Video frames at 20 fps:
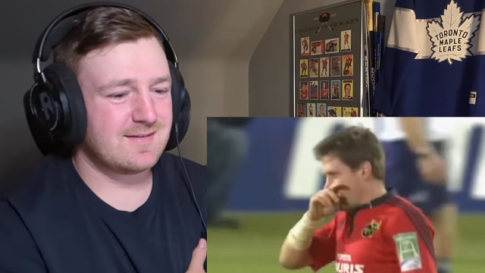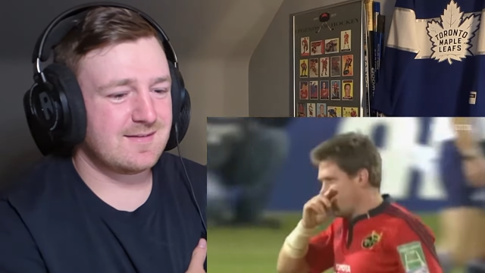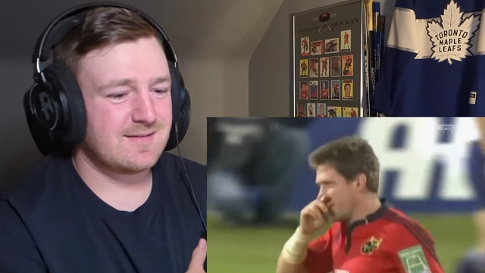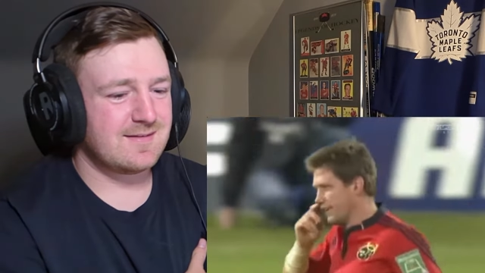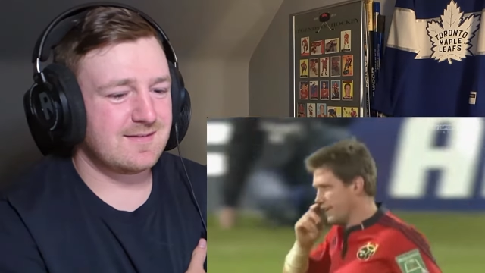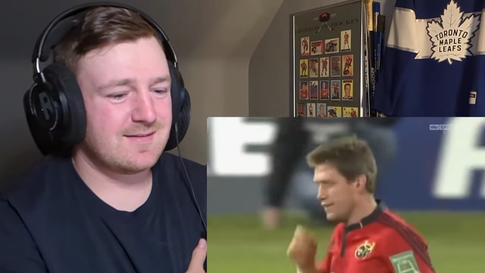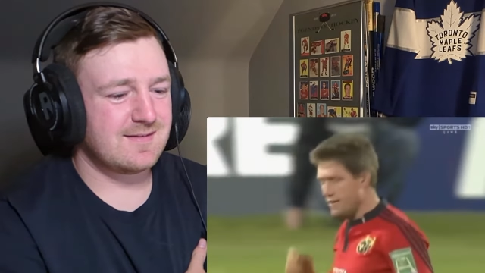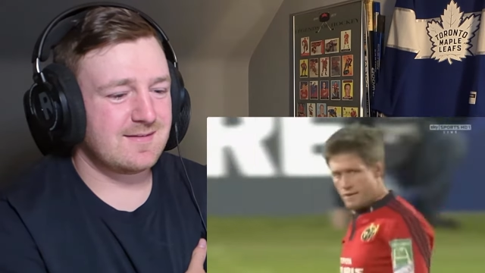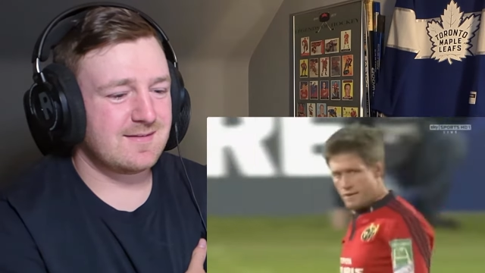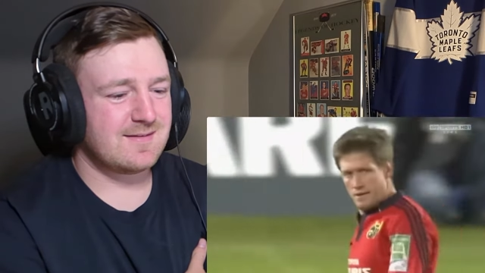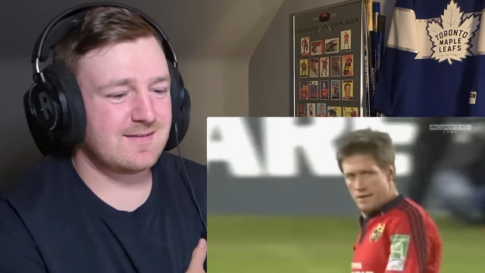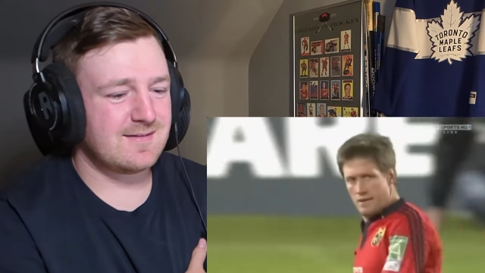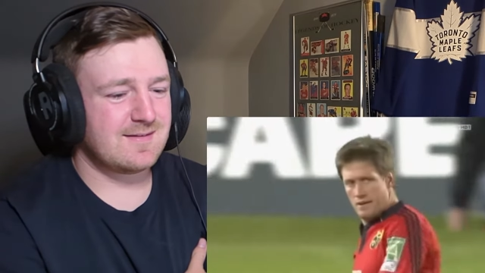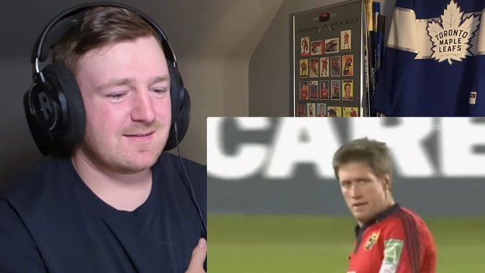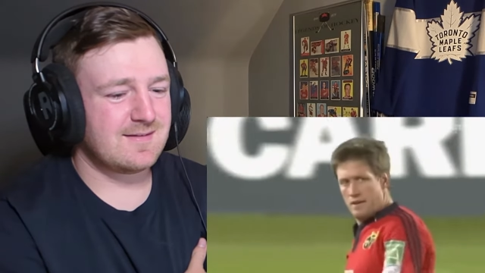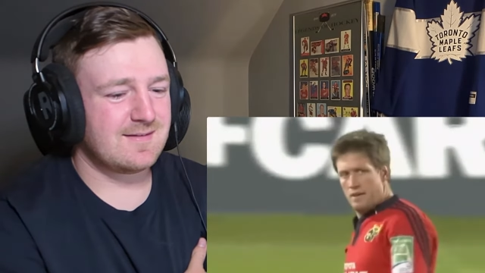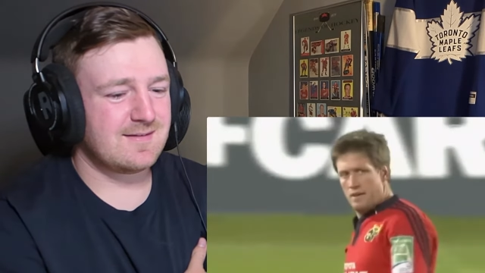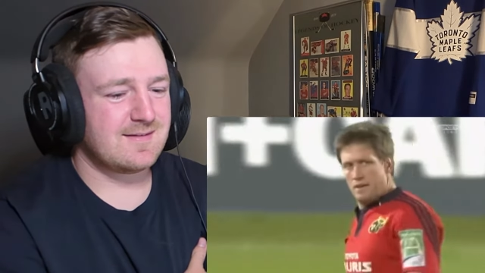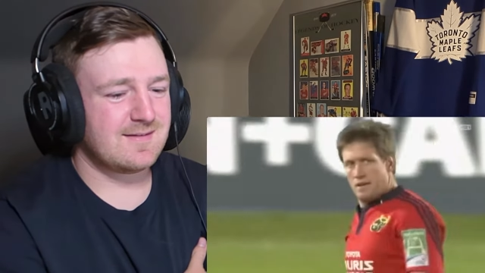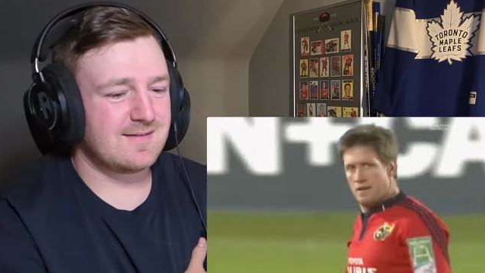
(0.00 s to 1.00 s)
are
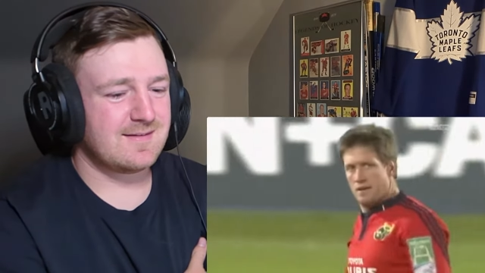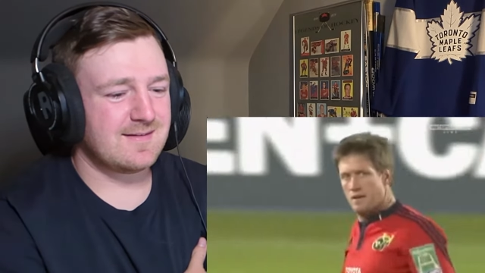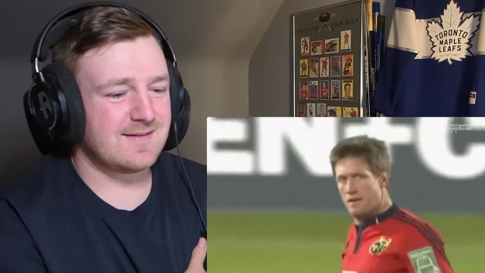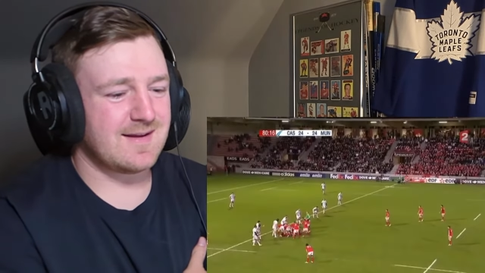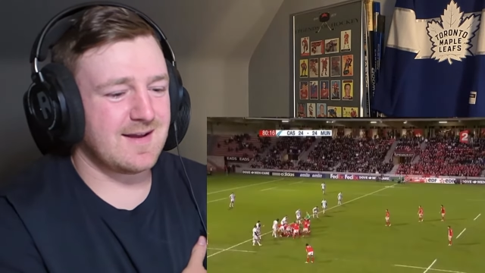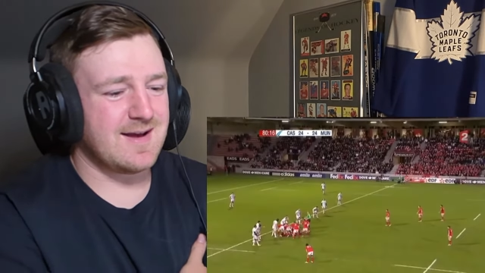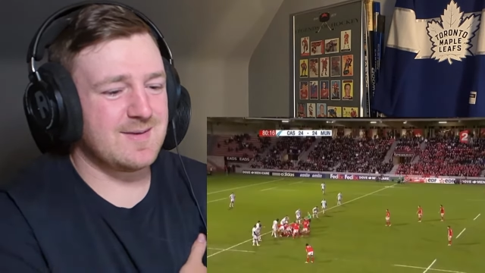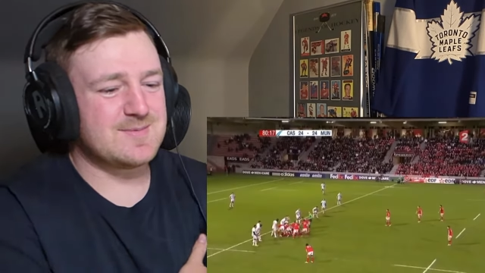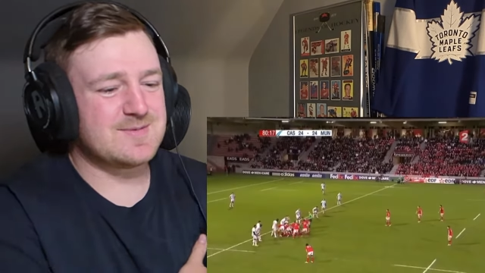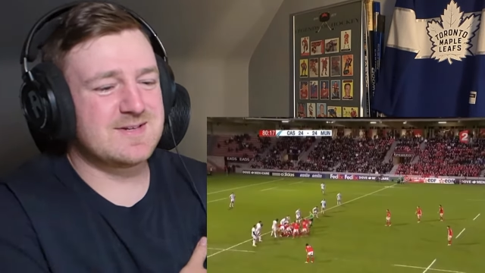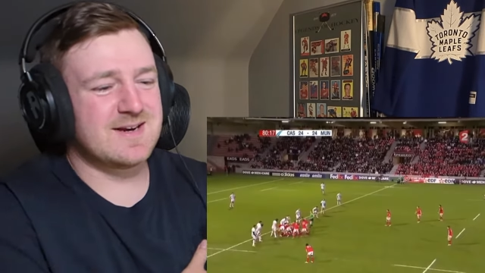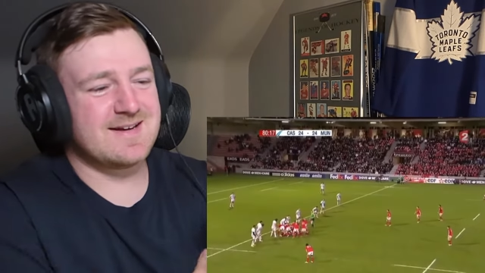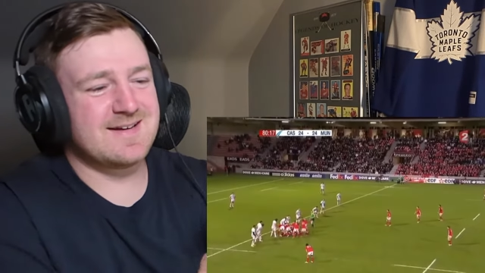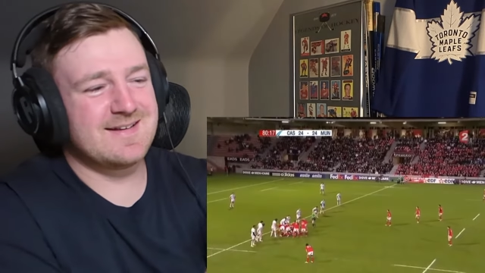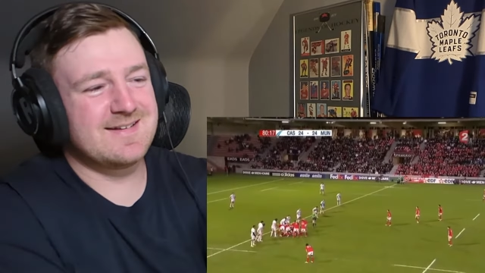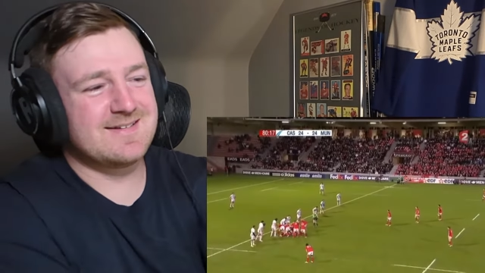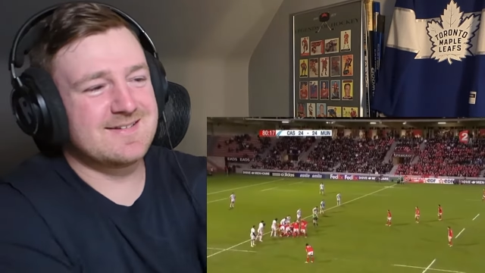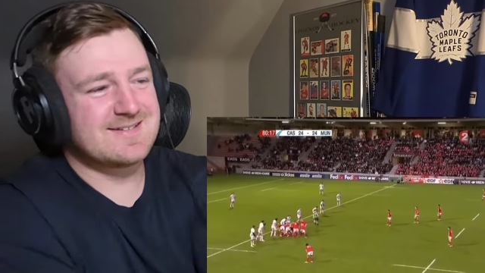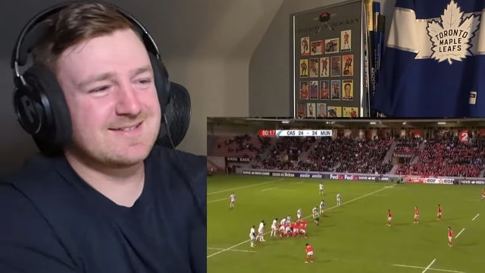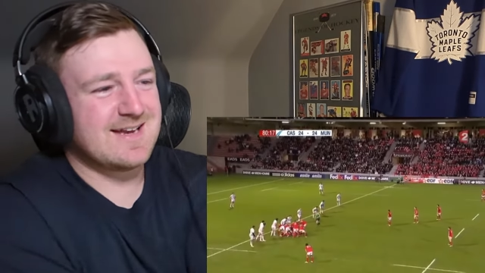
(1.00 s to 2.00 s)
devastated. I'm trying to
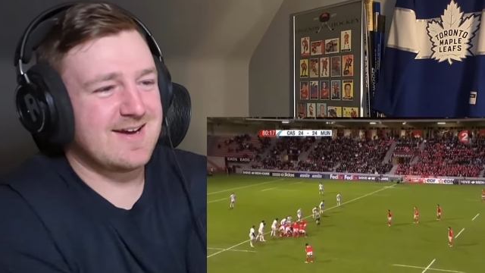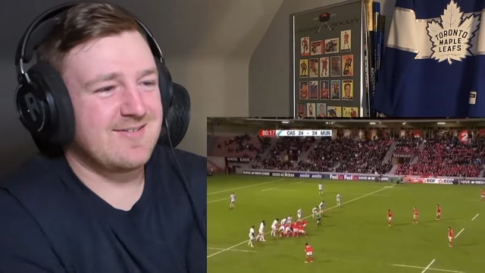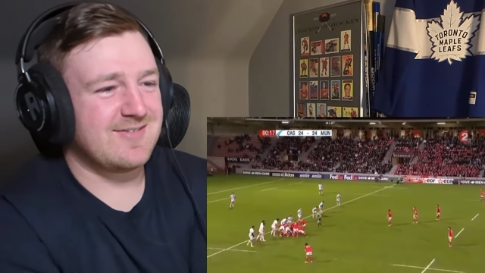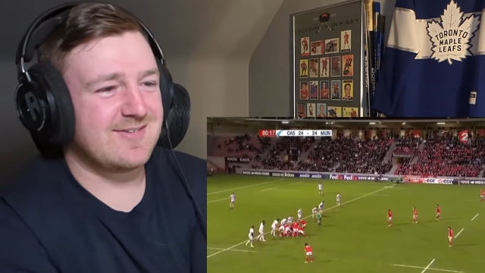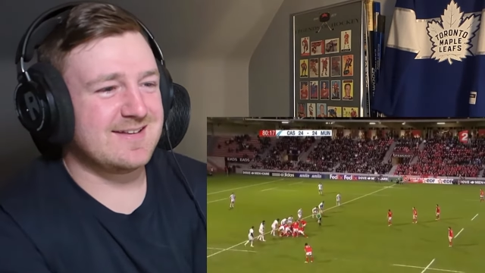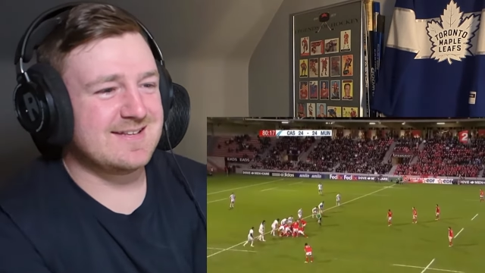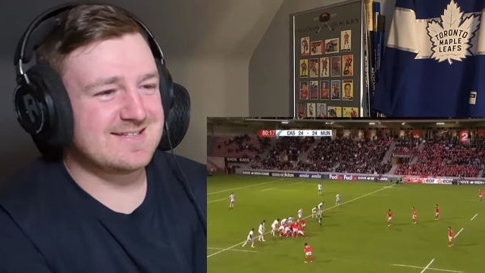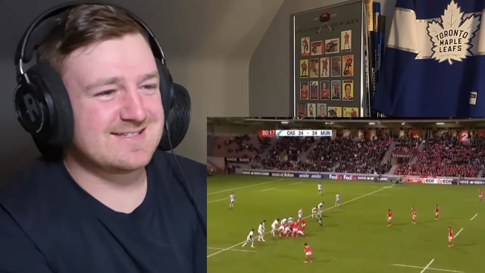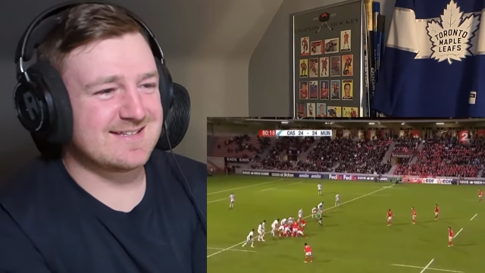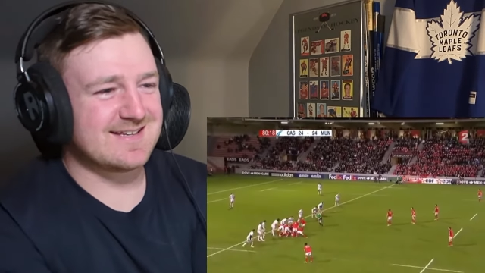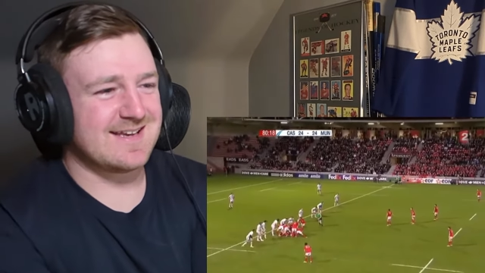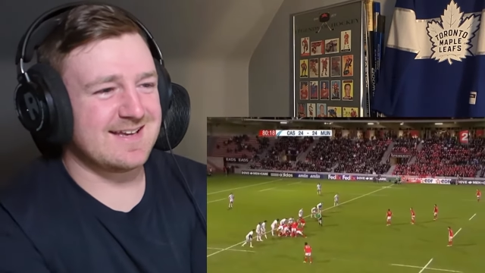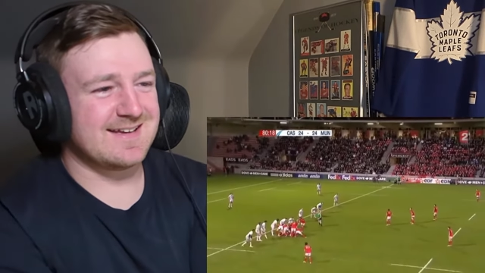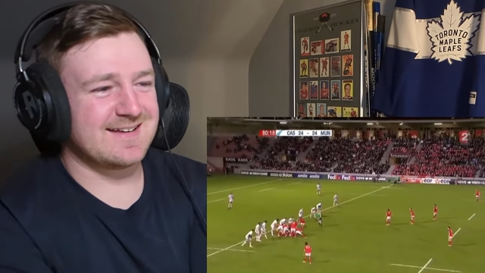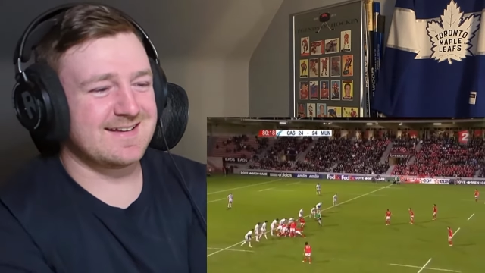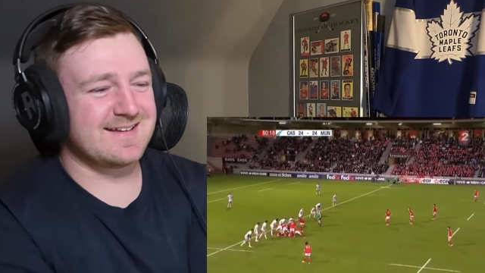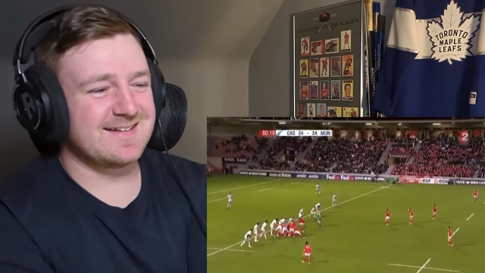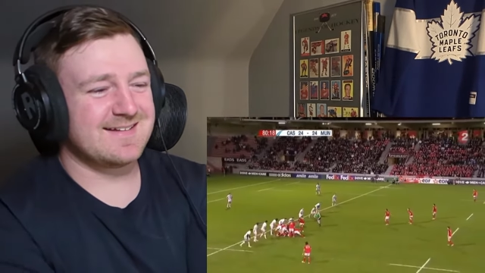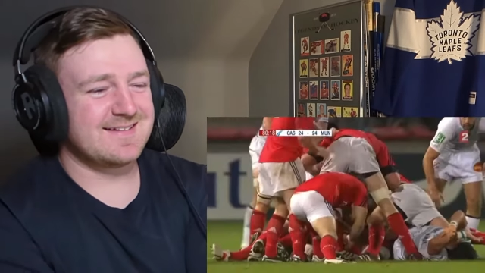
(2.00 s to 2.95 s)
understand what he's saying.